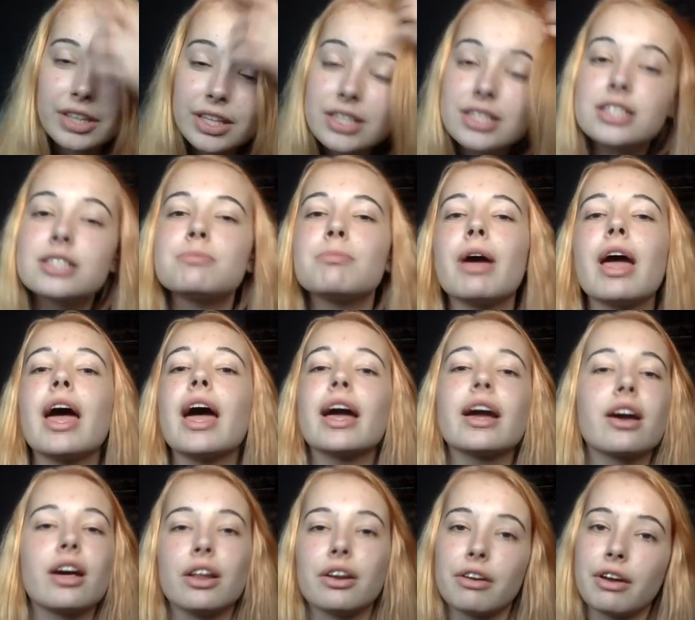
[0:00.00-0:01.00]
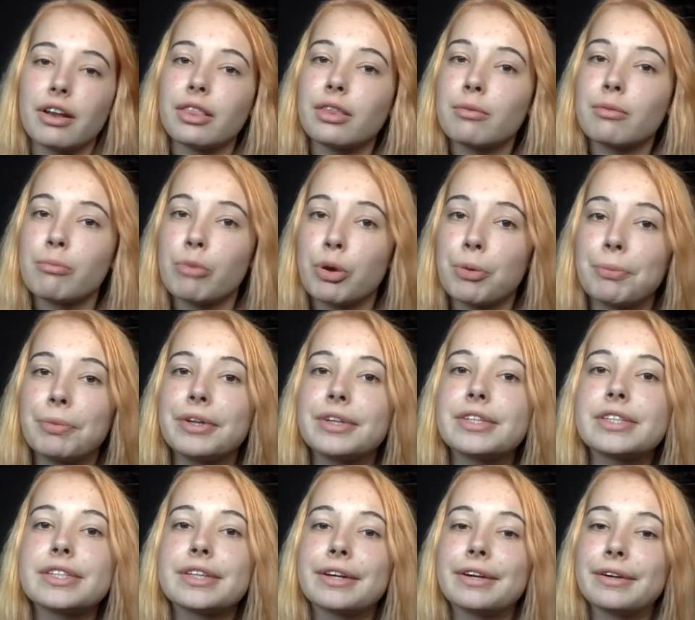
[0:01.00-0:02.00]
This is my hair colour at the moment,
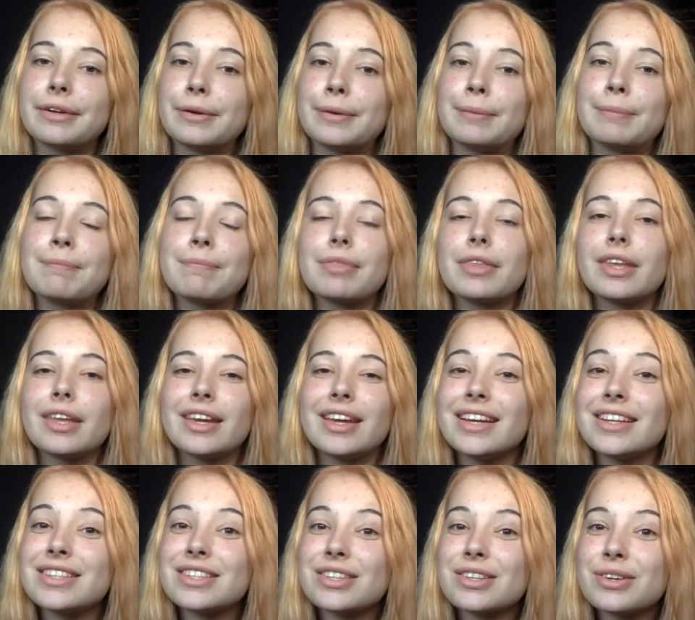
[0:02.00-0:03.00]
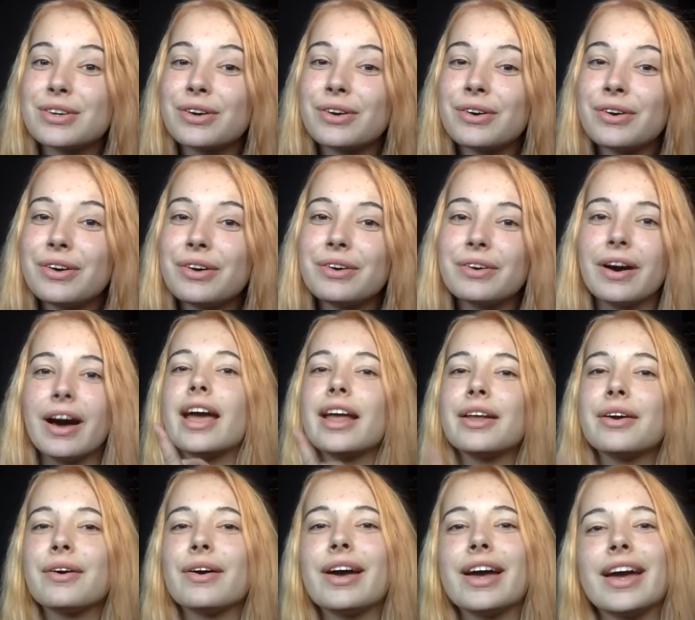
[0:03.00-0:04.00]
so it's cool.
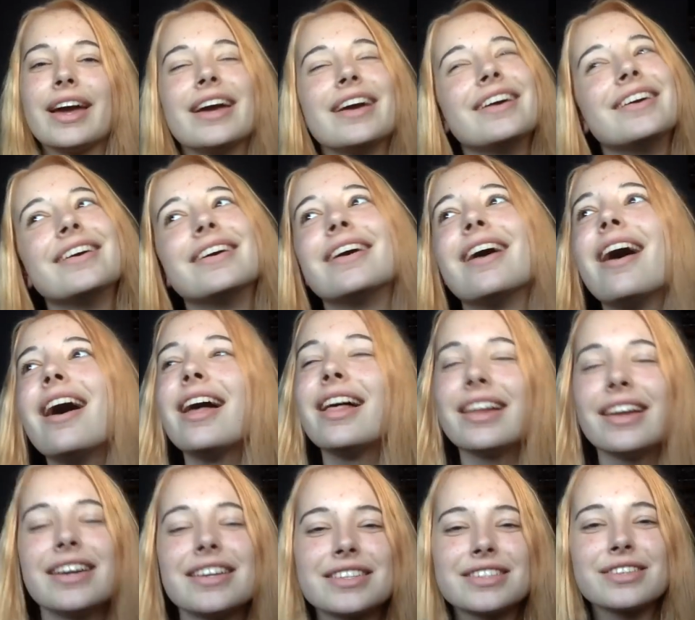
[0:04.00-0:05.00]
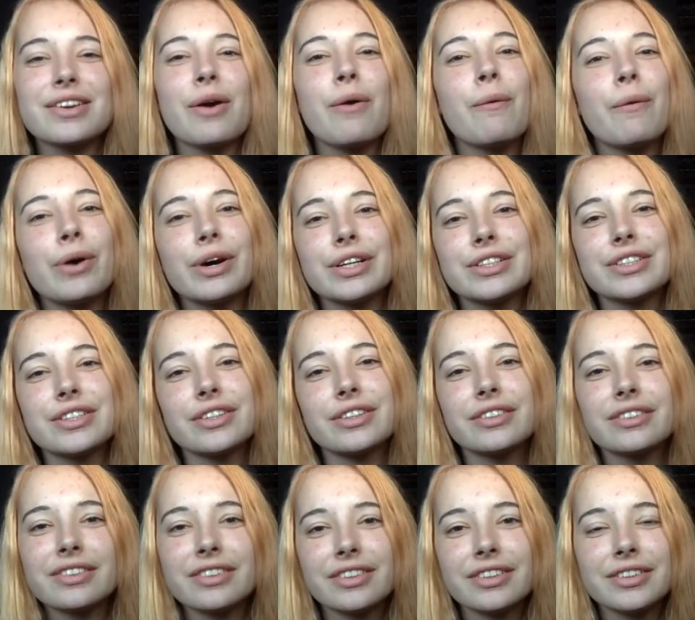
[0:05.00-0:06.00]
Anyway, let's go
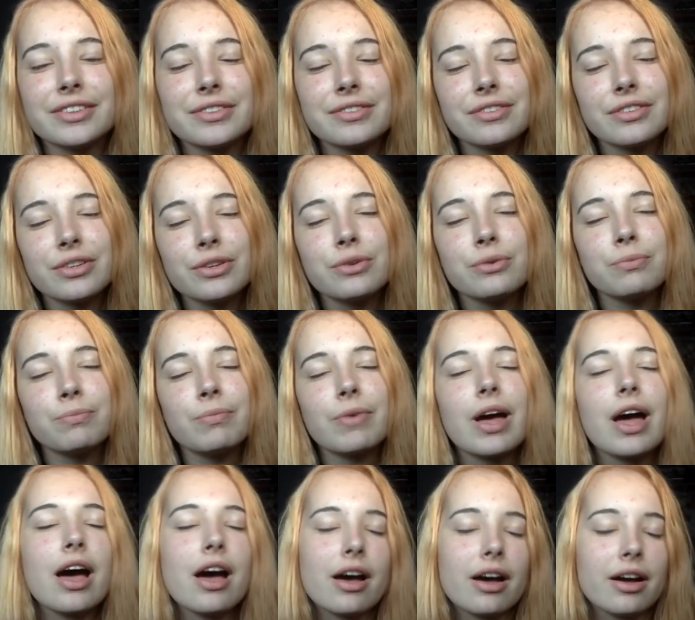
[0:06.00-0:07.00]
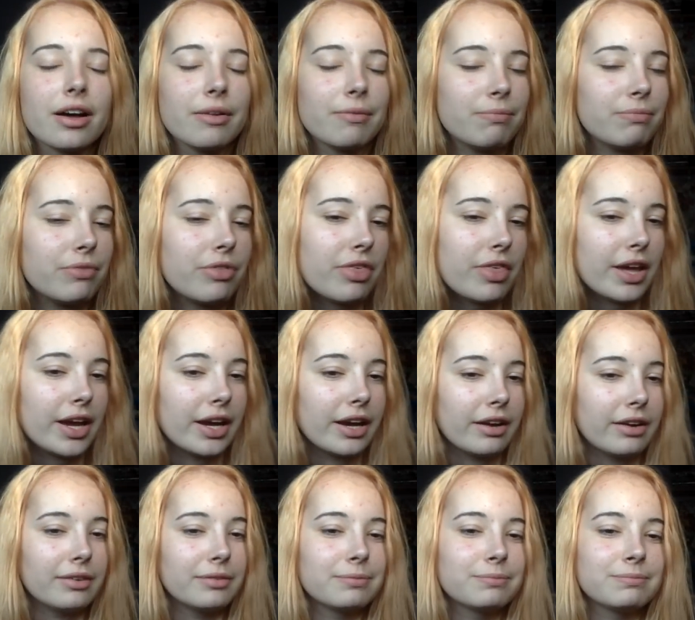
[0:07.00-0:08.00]
watch the new uh,
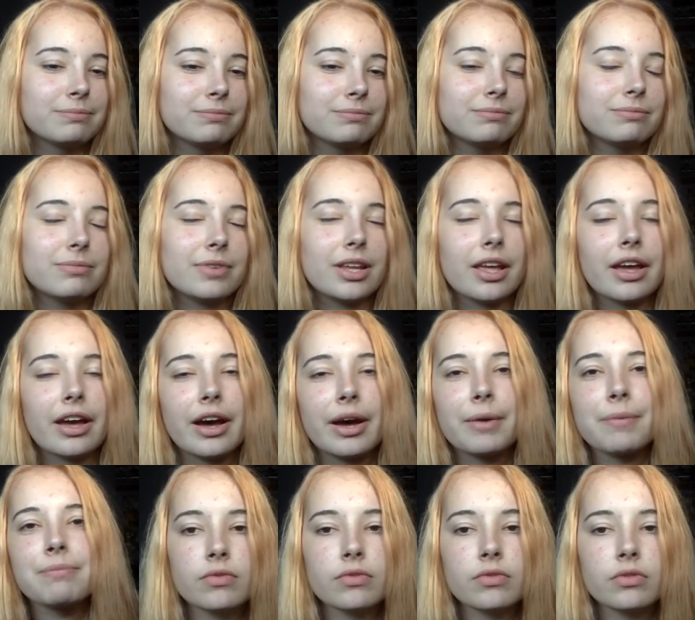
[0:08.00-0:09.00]
thing. Yeah.